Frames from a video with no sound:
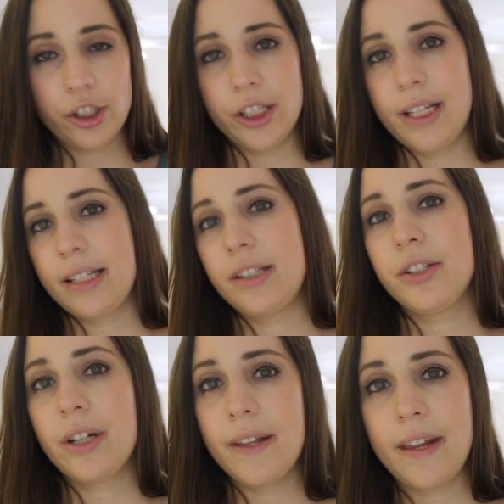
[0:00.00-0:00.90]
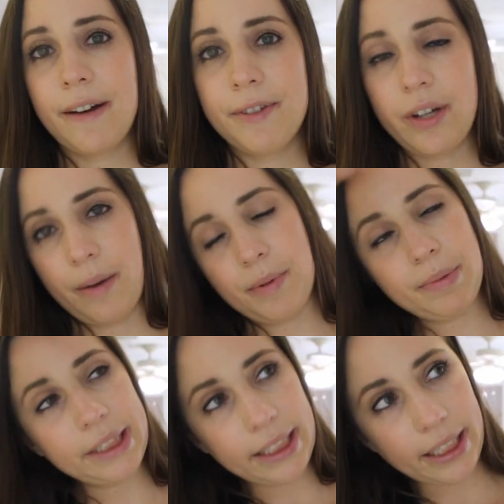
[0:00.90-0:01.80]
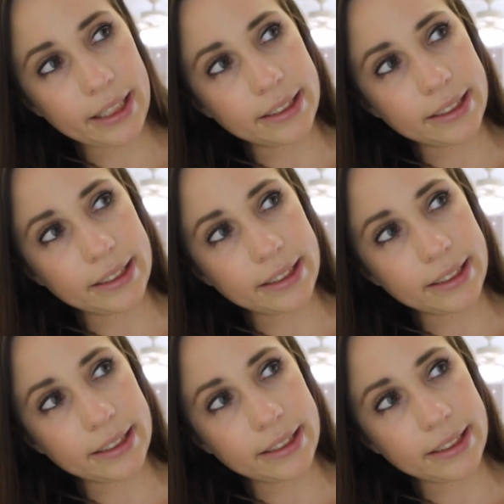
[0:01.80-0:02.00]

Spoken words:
She says it's good that I've stopped bleeding.